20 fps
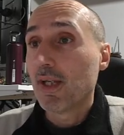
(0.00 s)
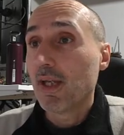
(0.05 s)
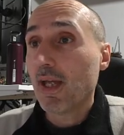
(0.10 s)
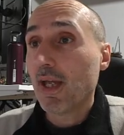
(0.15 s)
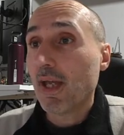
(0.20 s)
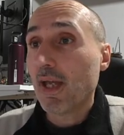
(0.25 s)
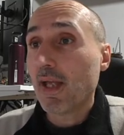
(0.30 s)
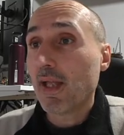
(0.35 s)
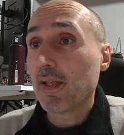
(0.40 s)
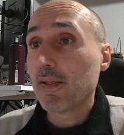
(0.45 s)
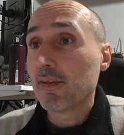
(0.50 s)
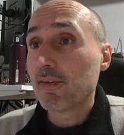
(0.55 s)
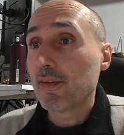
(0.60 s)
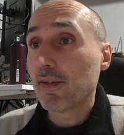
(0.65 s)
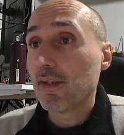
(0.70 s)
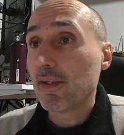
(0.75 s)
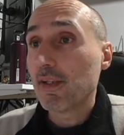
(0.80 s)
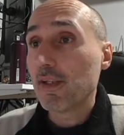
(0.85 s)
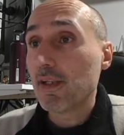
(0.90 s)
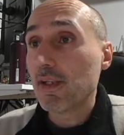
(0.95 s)
and
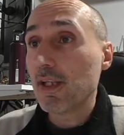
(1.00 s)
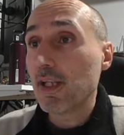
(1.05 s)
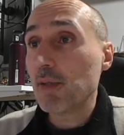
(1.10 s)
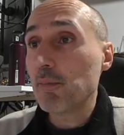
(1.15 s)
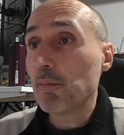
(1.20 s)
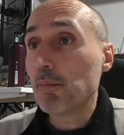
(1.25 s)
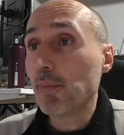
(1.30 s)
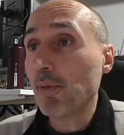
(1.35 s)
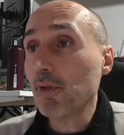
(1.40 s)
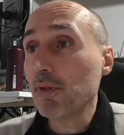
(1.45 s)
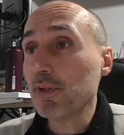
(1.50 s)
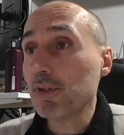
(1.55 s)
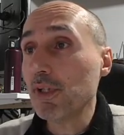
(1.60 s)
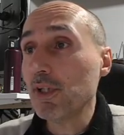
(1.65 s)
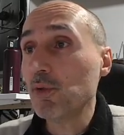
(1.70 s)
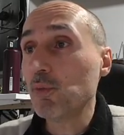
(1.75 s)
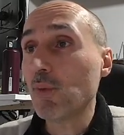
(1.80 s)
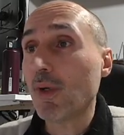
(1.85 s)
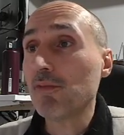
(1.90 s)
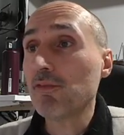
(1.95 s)

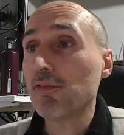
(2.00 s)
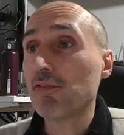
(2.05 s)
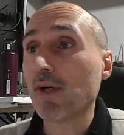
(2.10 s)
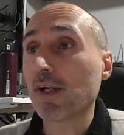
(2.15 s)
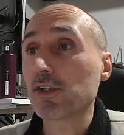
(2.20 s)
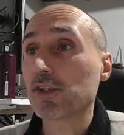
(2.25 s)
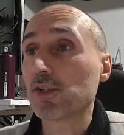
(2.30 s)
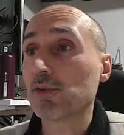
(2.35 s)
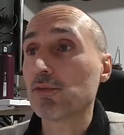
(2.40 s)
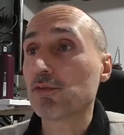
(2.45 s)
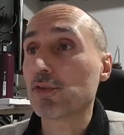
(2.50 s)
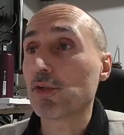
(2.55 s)
imported one function